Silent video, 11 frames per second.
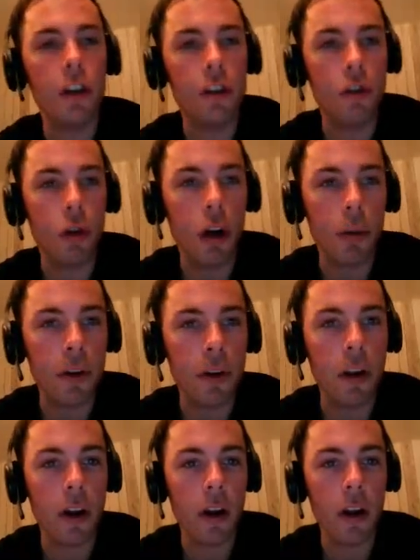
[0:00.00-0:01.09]
got dropped
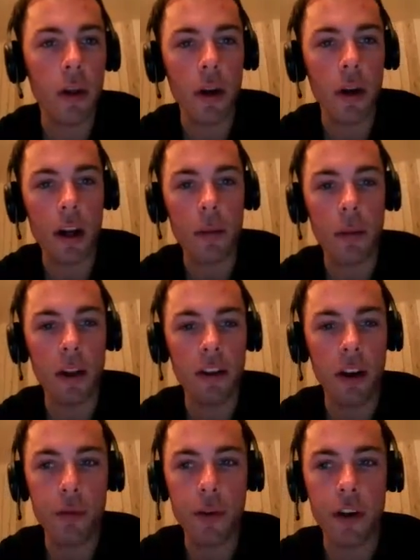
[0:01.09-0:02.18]
in the climb. That's
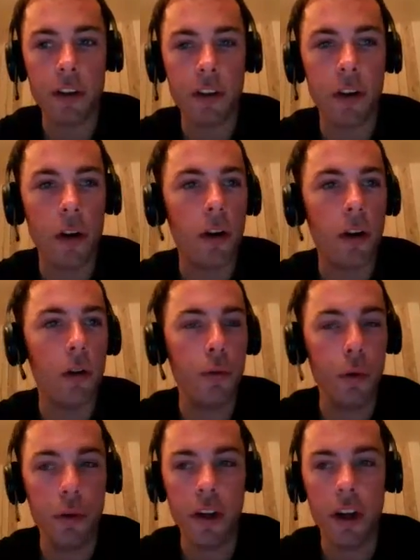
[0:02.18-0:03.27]
how fast the
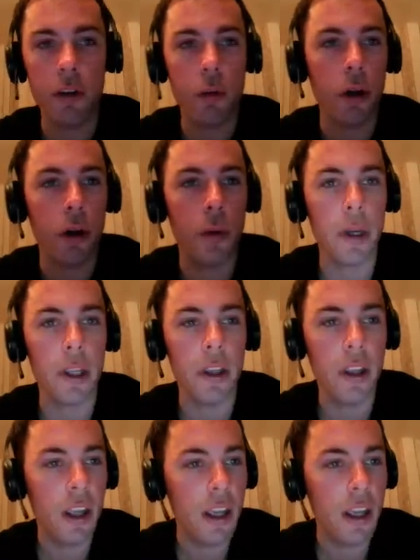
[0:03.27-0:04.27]
front guys were going.